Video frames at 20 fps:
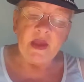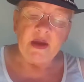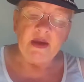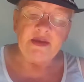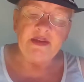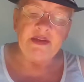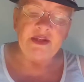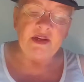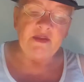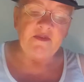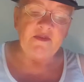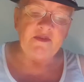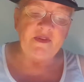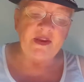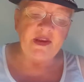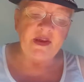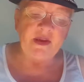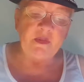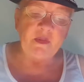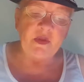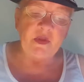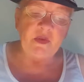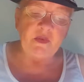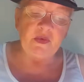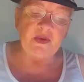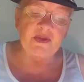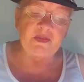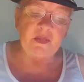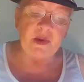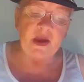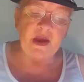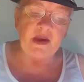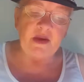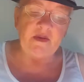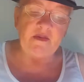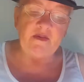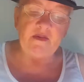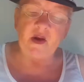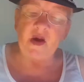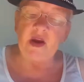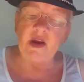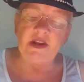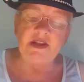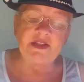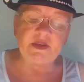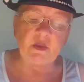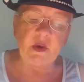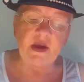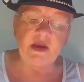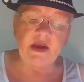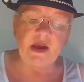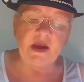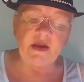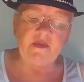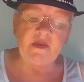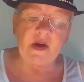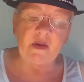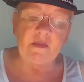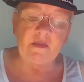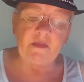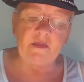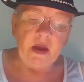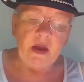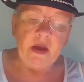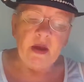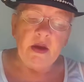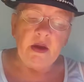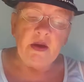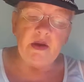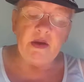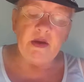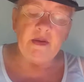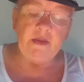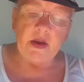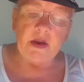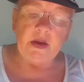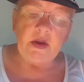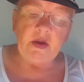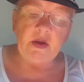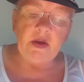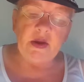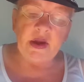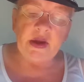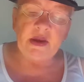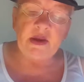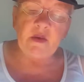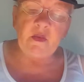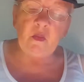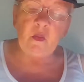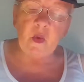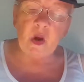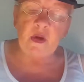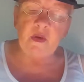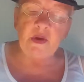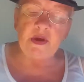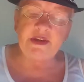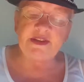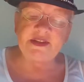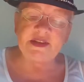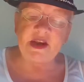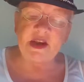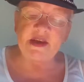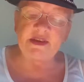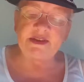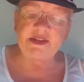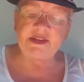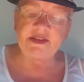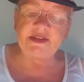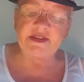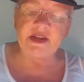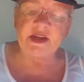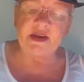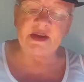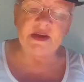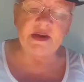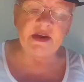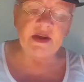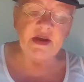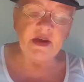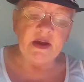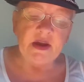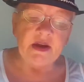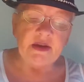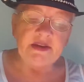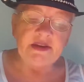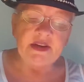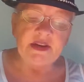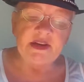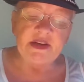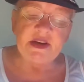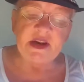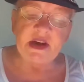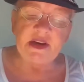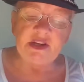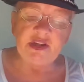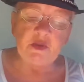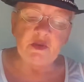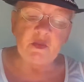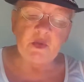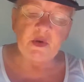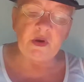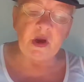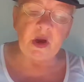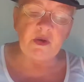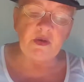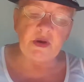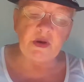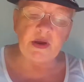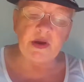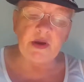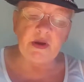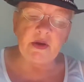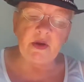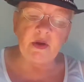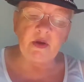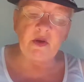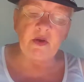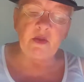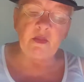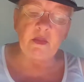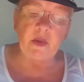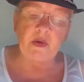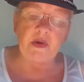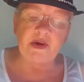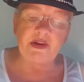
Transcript: still fiddling with the wristband. Finally, Swain gave up. You needn't worry, Selexon said. Detonation will only occur upon